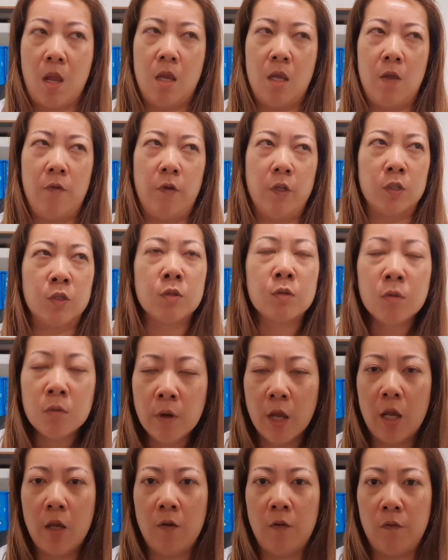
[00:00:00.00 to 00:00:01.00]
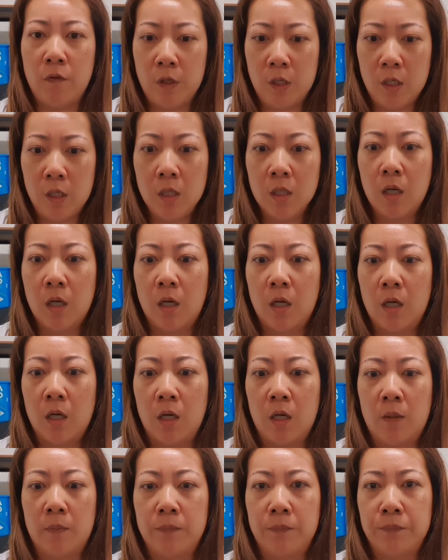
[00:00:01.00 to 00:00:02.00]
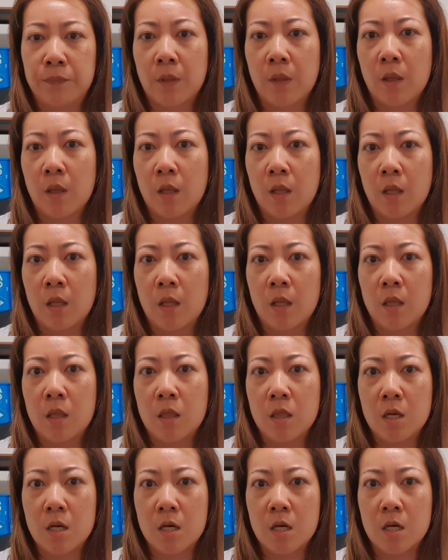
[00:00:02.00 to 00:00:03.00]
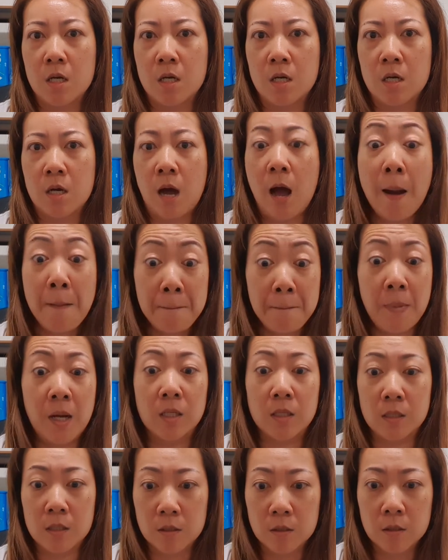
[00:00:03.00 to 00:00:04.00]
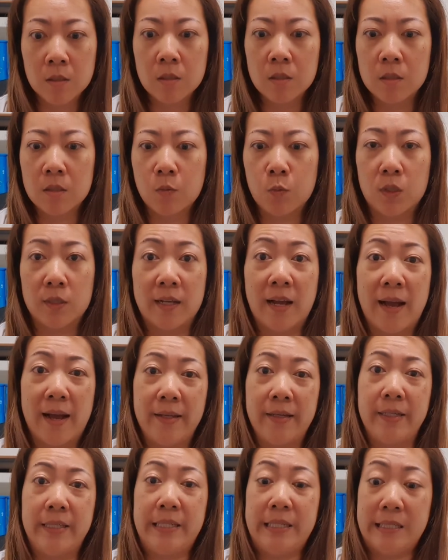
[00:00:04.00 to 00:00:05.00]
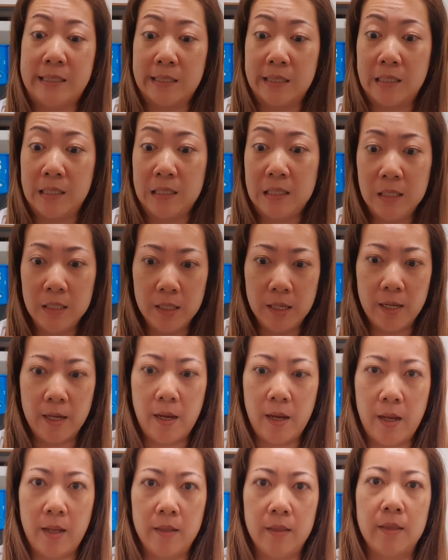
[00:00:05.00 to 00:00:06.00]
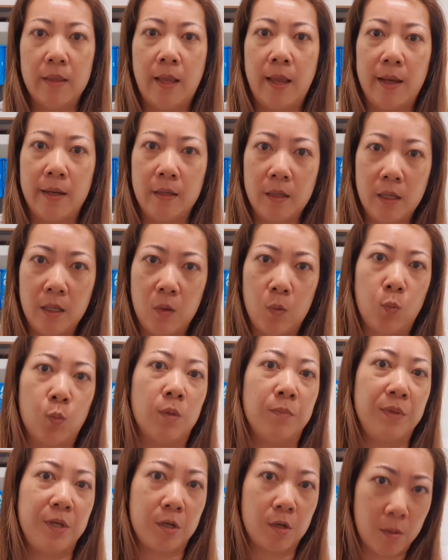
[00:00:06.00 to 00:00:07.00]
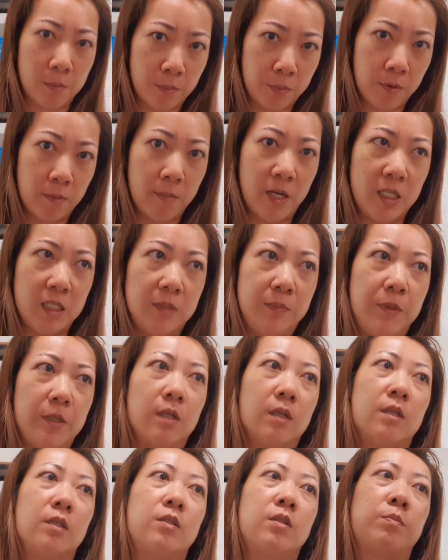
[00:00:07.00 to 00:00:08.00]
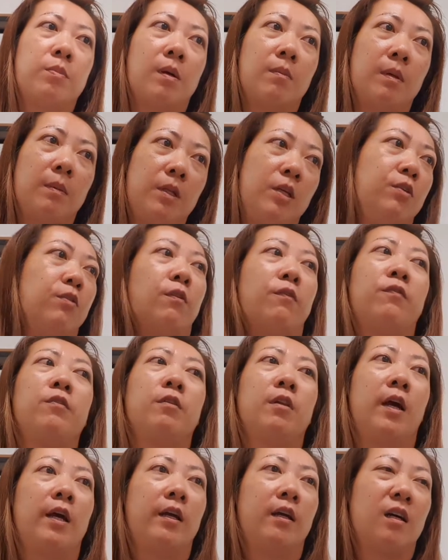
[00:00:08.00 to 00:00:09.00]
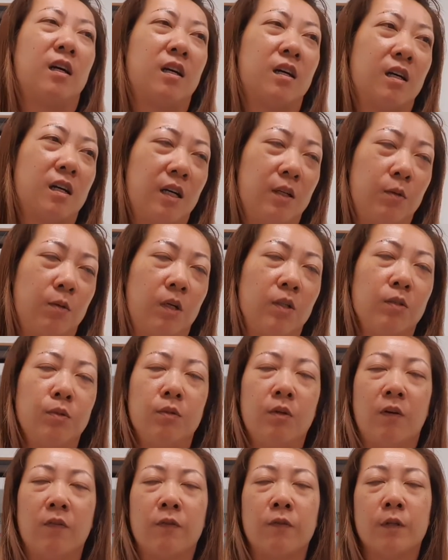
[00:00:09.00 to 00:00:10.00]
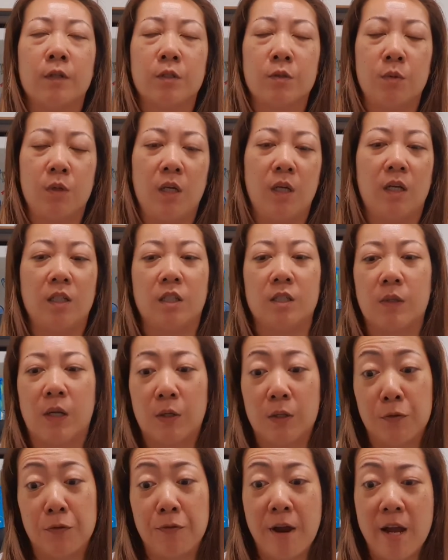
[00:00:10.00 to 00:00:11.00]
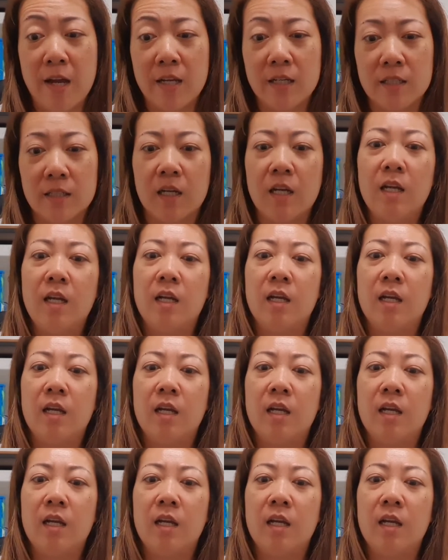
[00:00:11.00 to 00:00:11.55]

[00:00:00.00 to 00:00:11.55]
If it's too heavy, the arm muscles will tire easily and technique will be compromised, because probably you'll feel like, I don't want to do a full swing, I just want to rest.